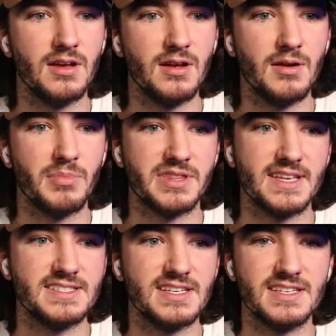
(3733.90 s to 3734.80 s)
but
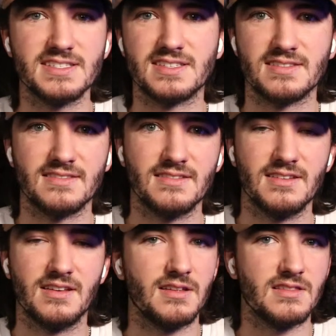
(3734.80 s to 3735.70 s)
this is
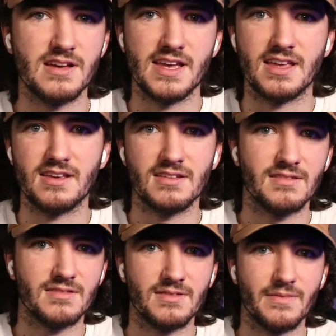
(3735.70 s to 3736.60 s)
like
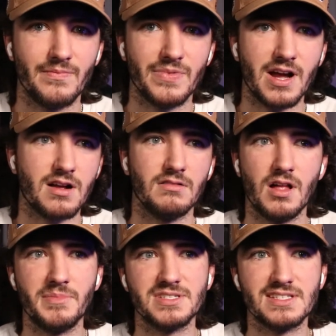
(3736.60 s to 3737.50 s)
a
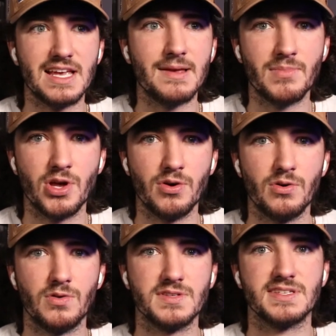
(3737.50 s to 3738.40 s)
Columbus team
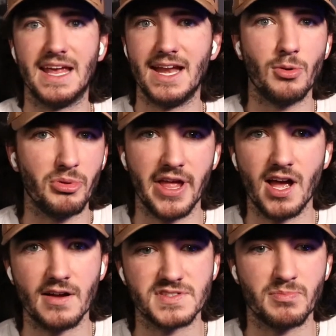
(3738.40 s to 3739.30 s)
who's in a
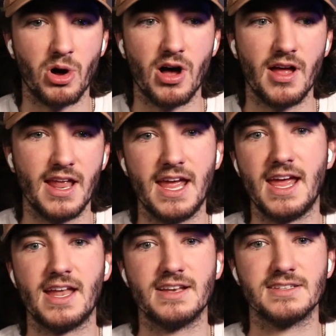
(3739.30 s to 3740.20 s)
playoff spot
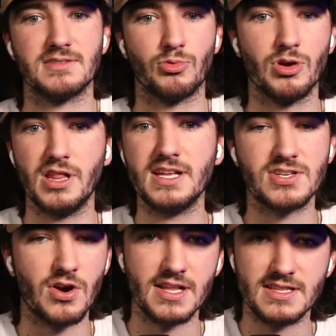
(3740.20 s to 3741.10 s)
and really
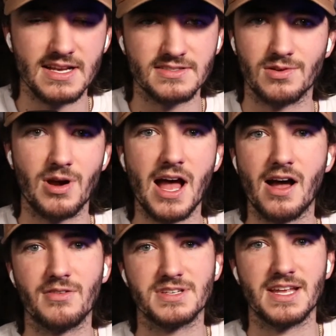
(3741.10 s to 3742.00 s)
turning things
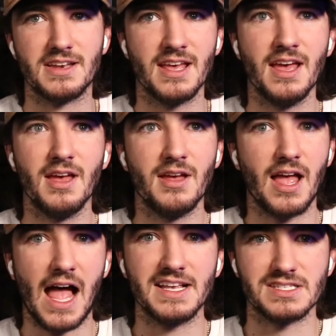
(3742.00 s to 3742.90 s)
around and
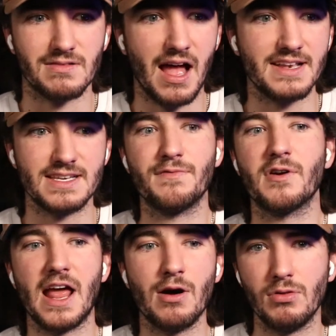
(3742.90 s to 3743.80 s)
has a
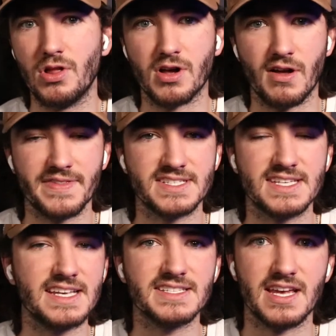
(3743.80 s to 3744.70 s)
different outlook on the
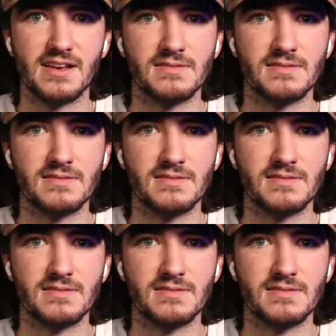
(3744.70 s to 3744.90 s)
season.